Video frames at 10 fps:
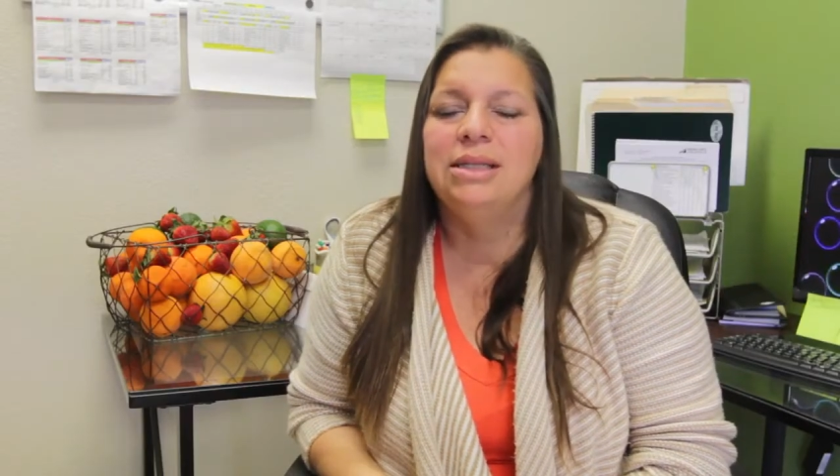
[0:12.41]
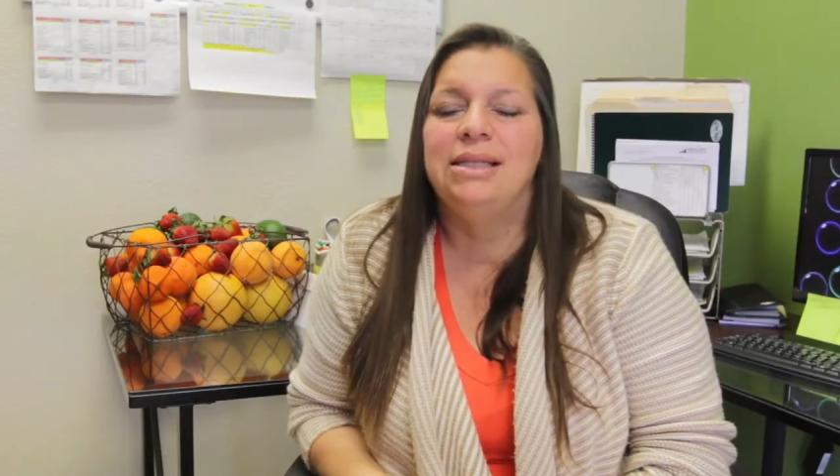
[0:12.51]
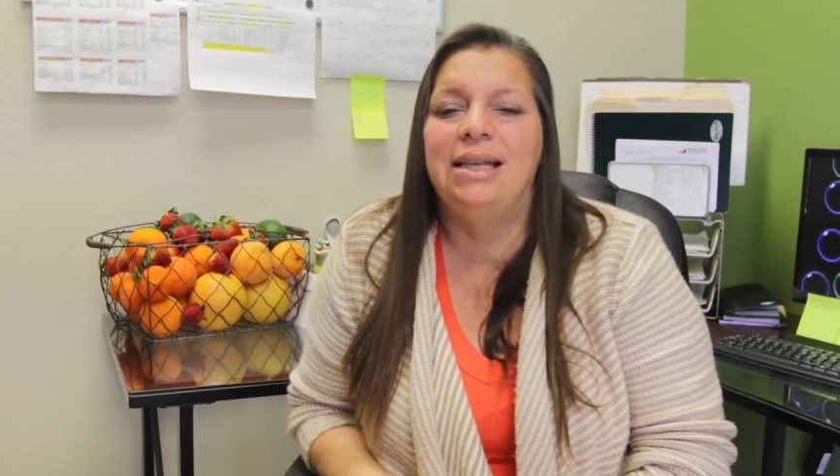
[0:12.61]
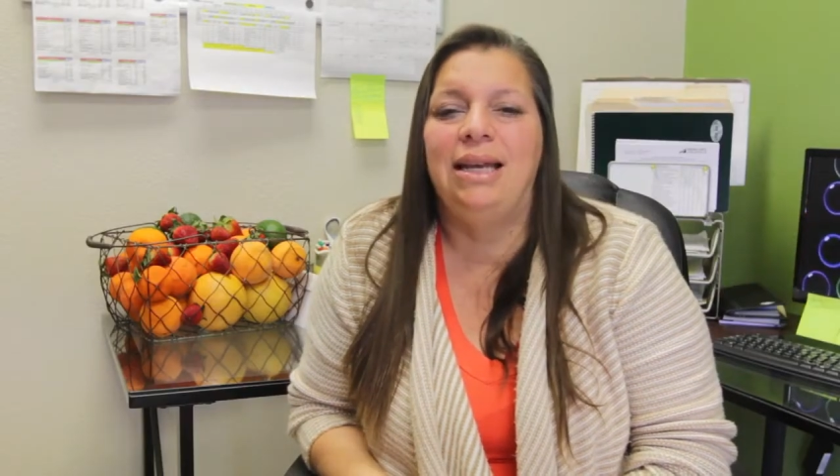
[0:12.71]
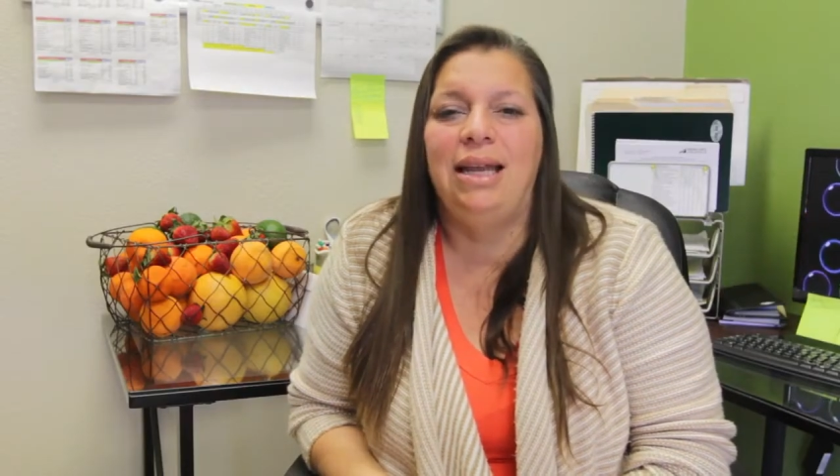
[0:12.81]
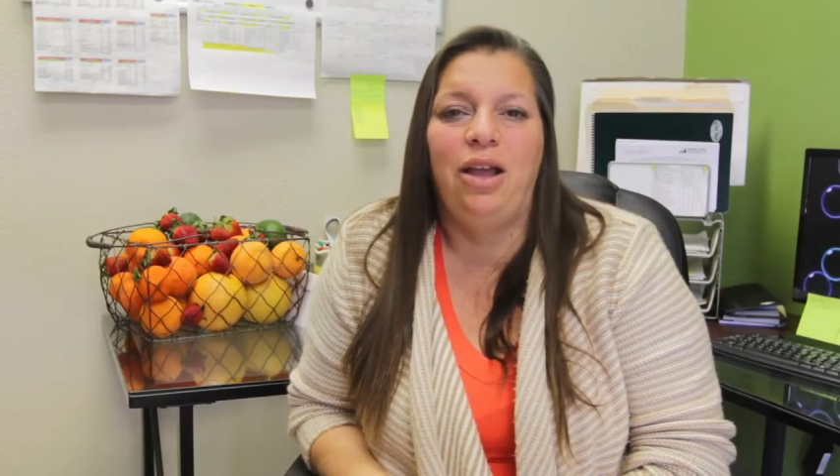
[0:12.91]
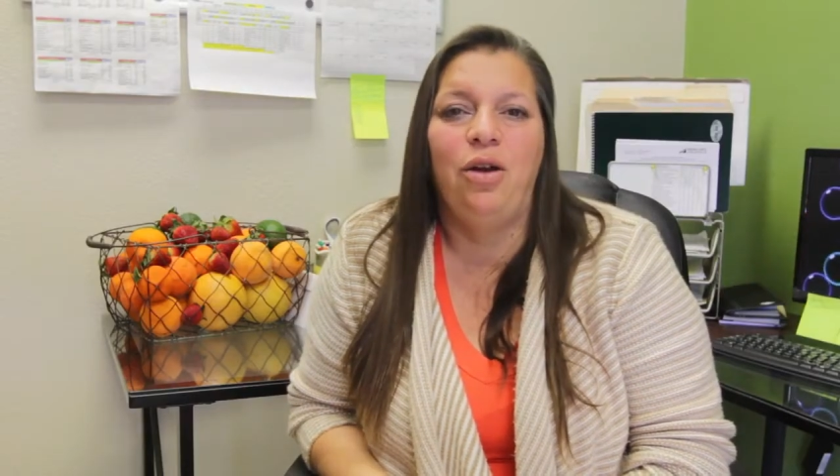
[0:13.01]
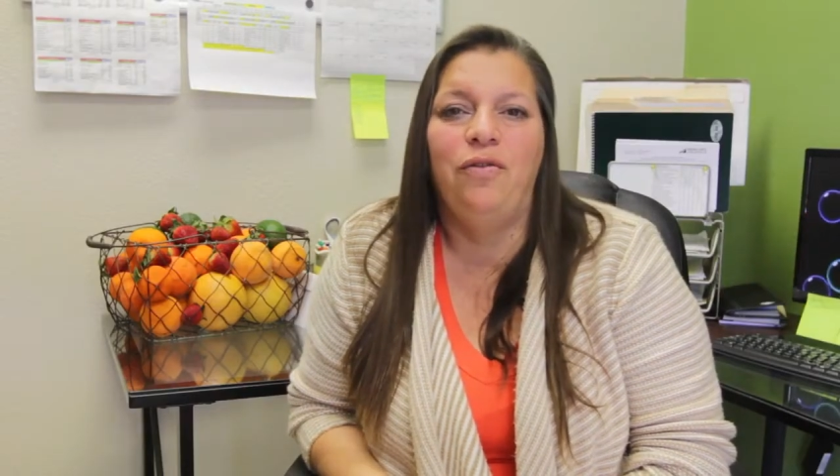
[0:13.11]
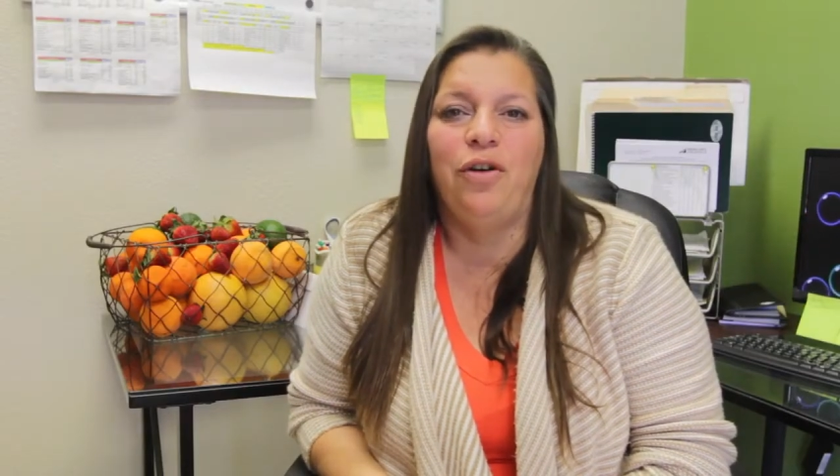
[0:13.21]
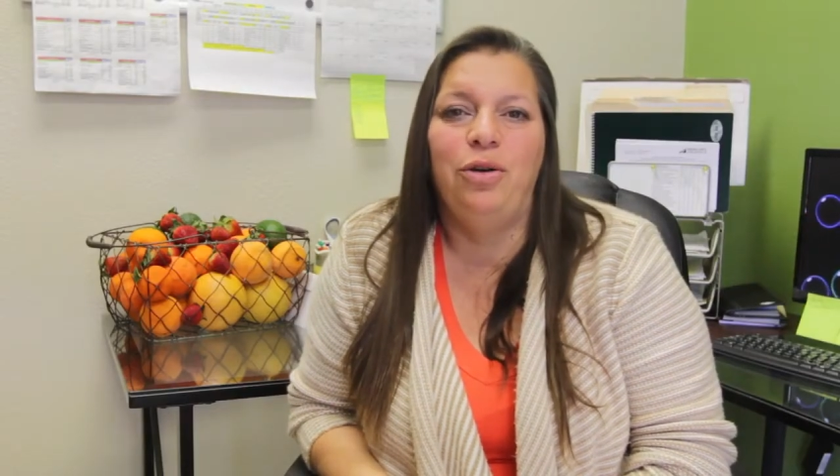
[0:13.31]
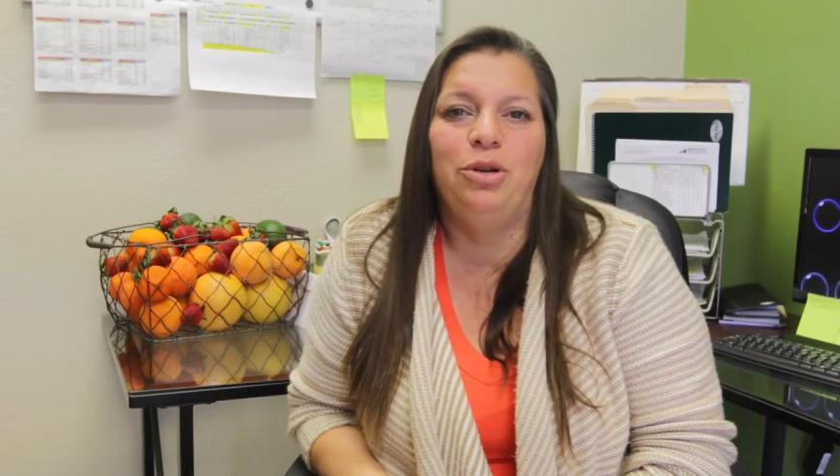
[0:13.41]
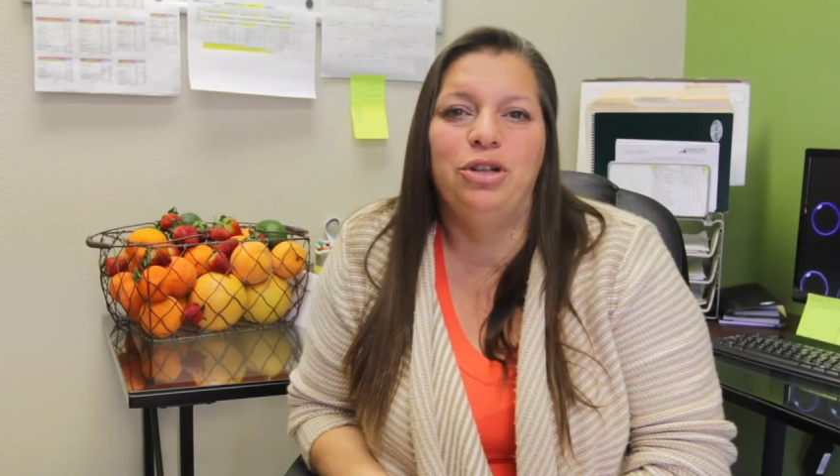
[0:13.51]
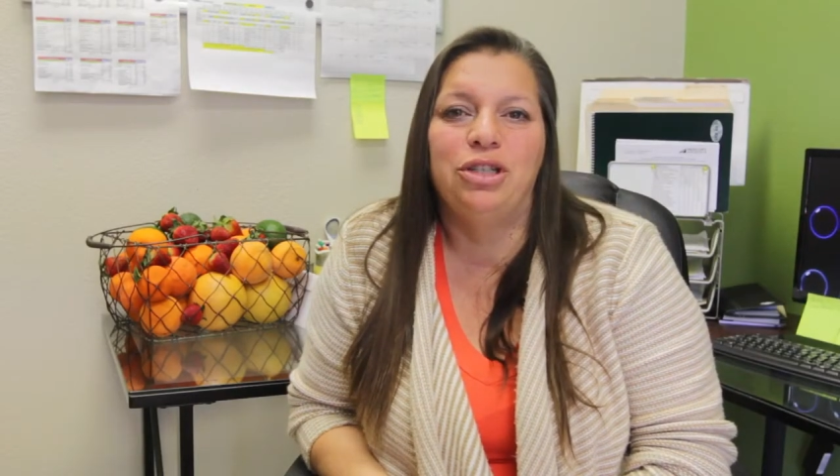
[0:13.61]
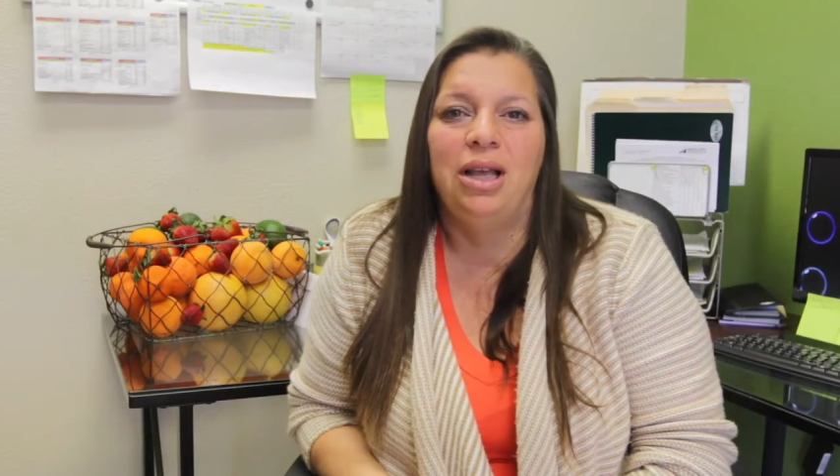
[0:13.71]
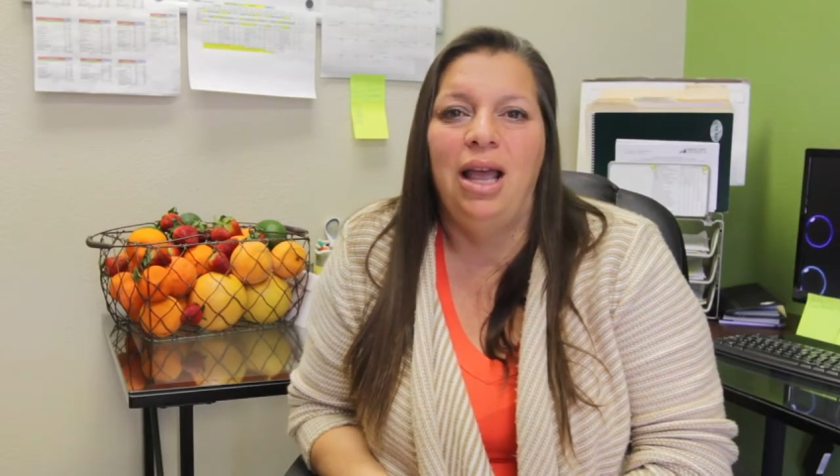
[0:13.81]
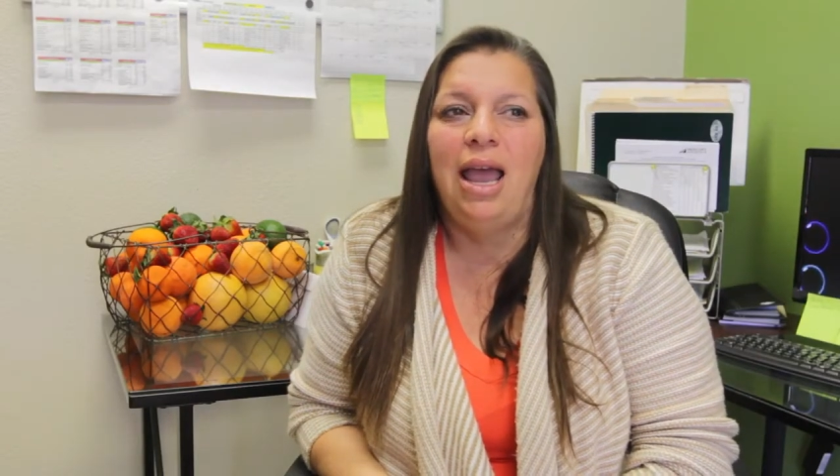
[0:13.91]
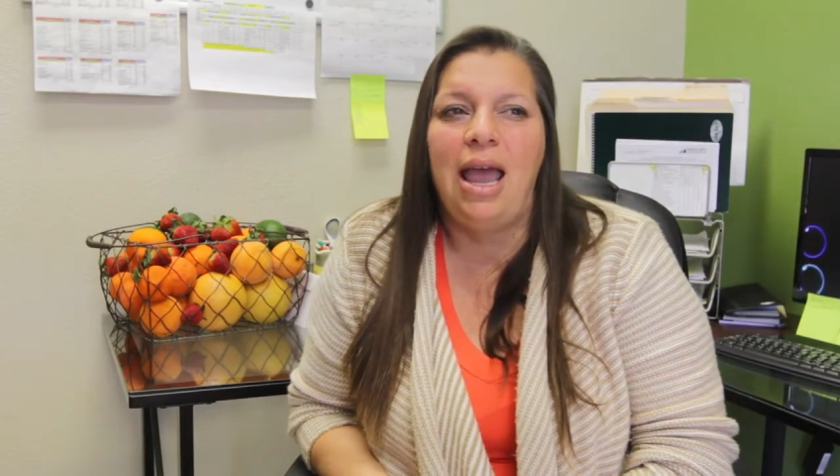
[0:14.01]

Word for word: San Diego farmers,